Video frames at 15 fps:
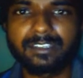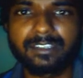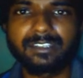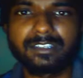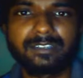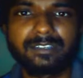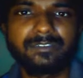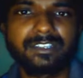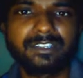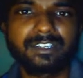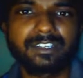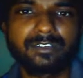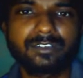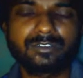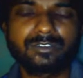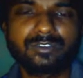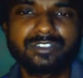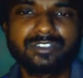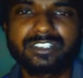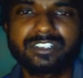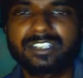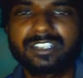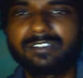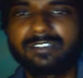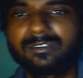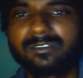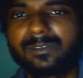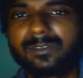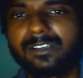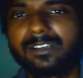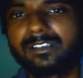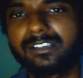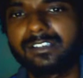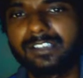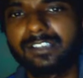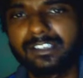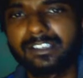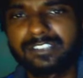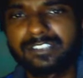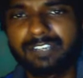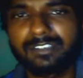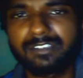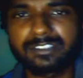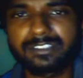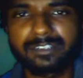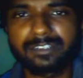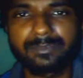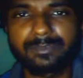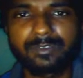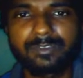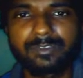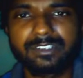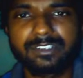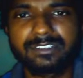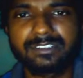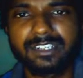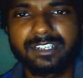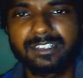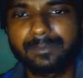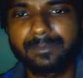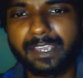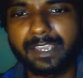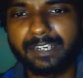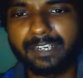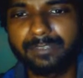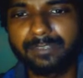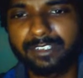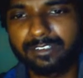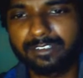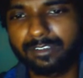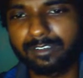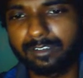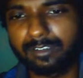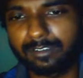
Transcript: we can also inject our JavaScript code inside the parameter or